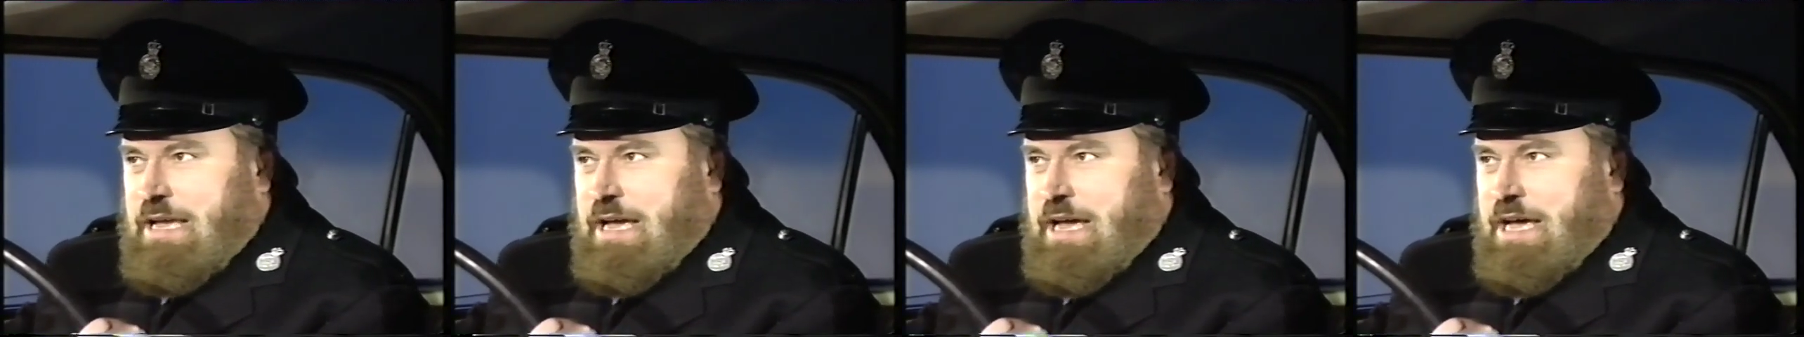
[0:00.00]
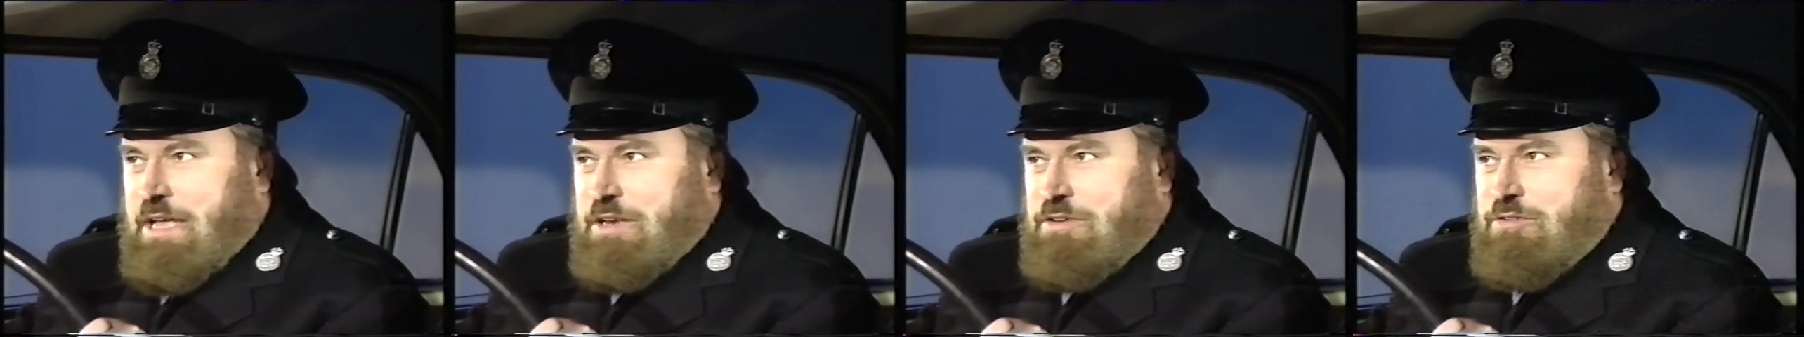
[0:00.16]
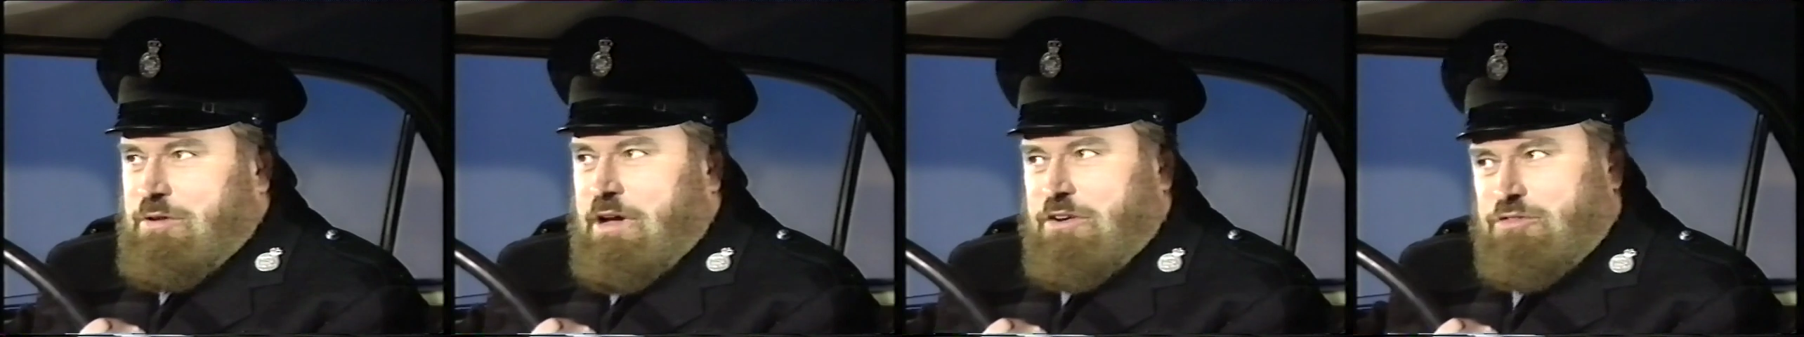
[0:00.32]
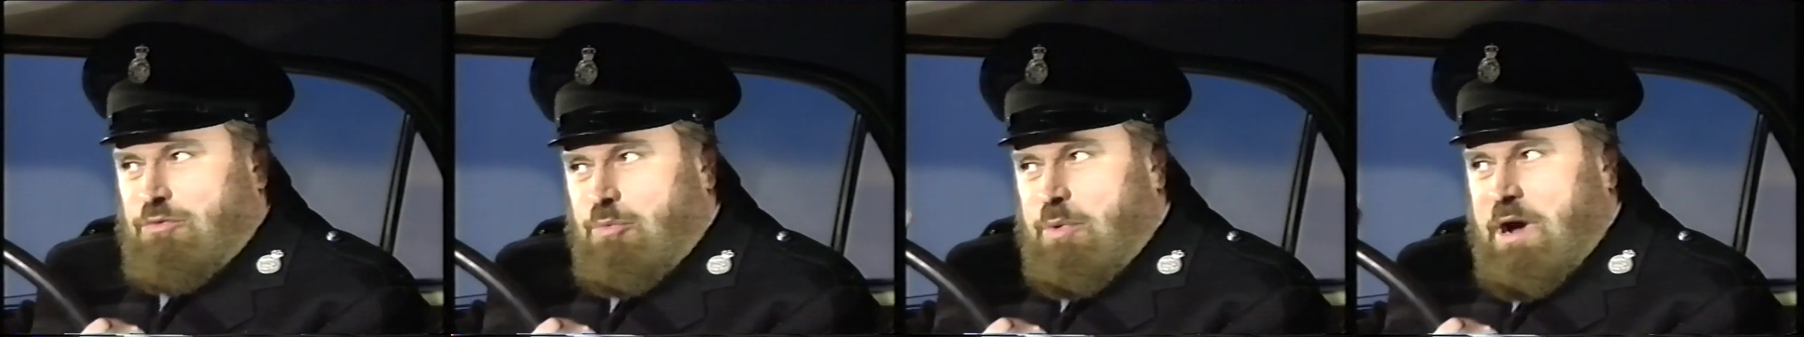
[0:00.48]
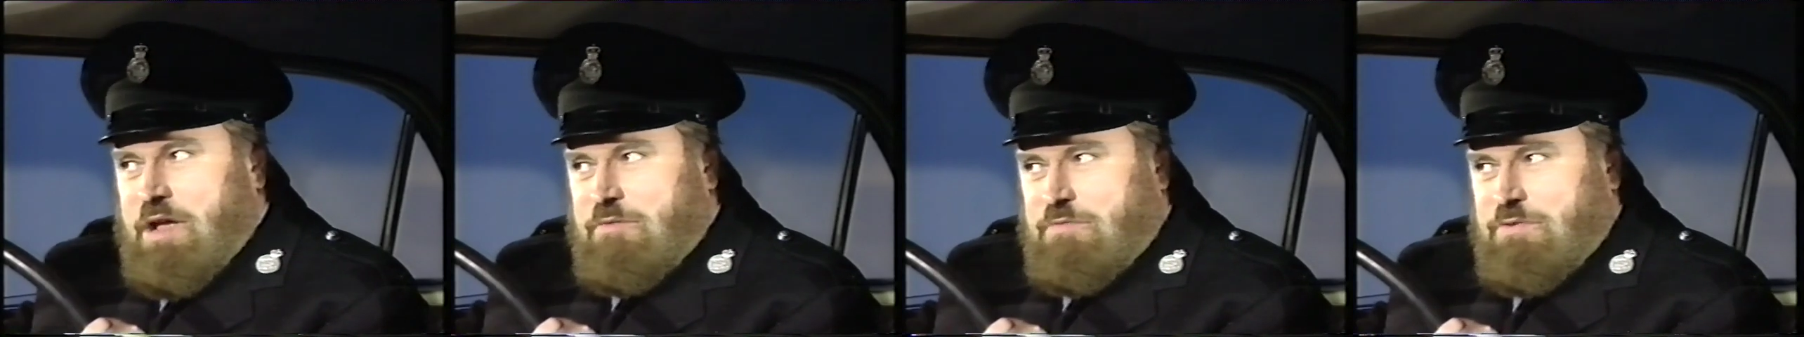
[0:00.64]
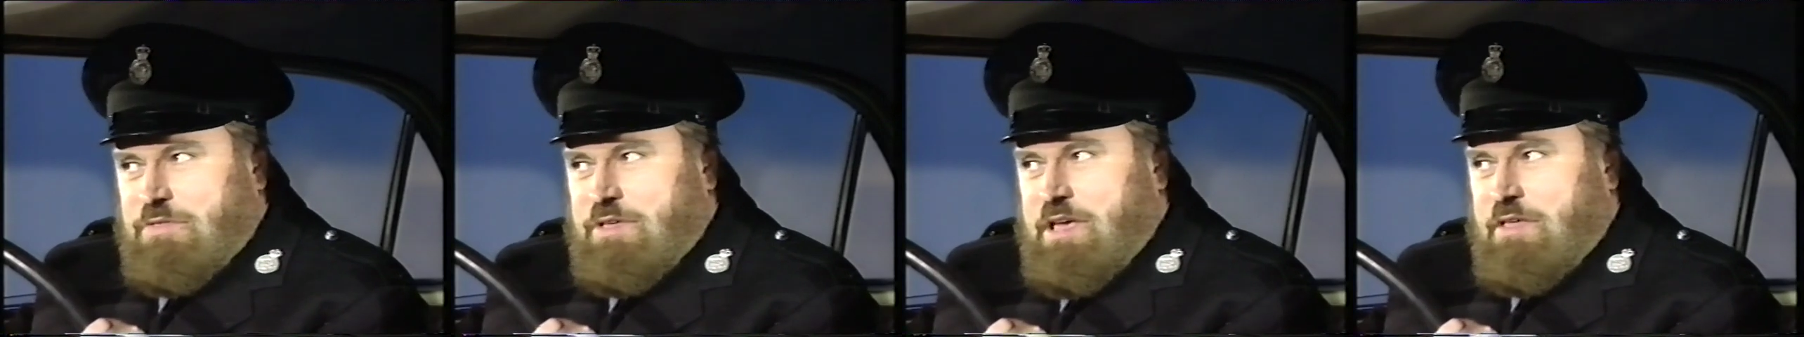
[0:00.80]
and you had to
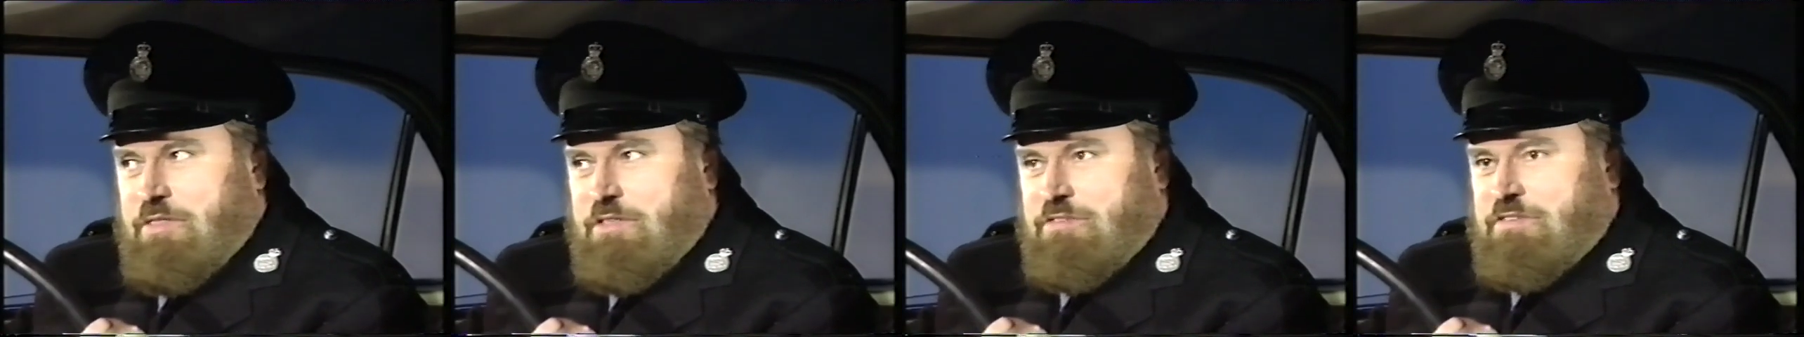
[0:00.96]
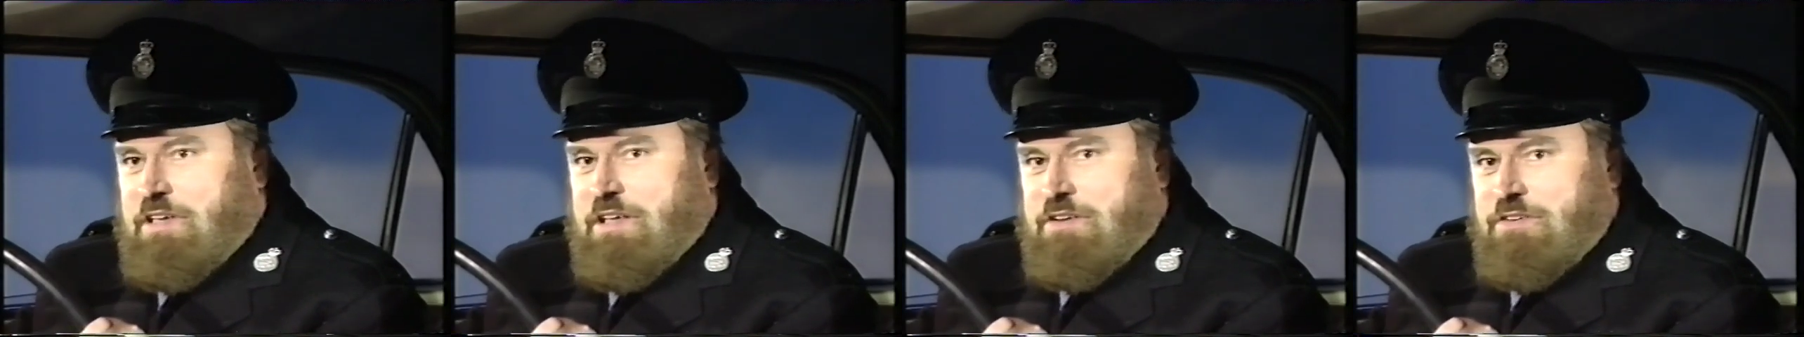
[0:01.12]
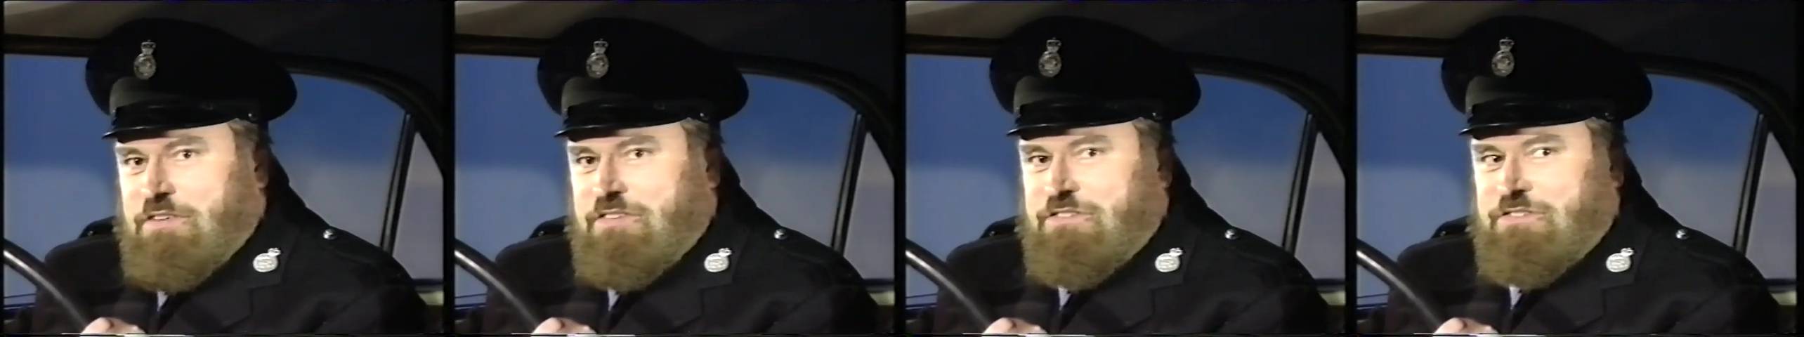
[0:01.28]
wait for the other scene